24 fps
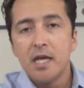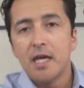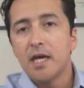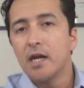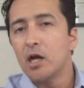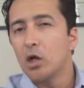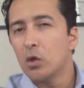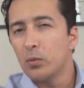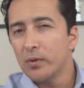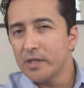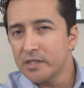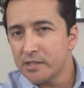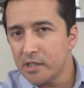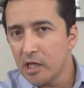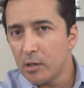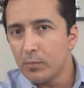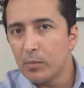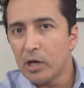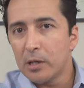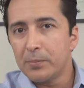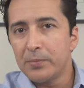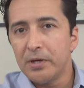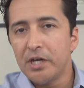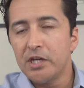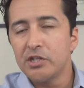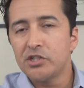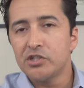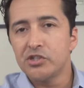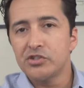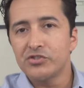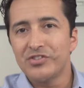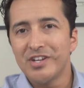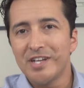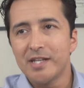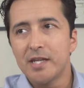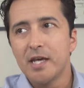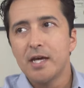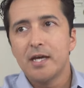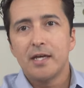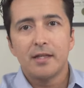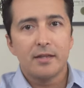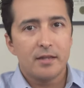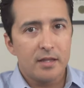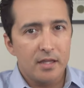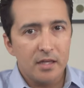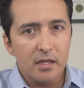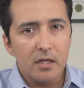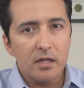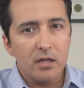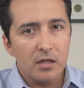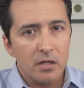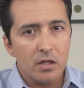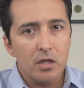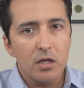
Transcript: And I always tell my patients that think,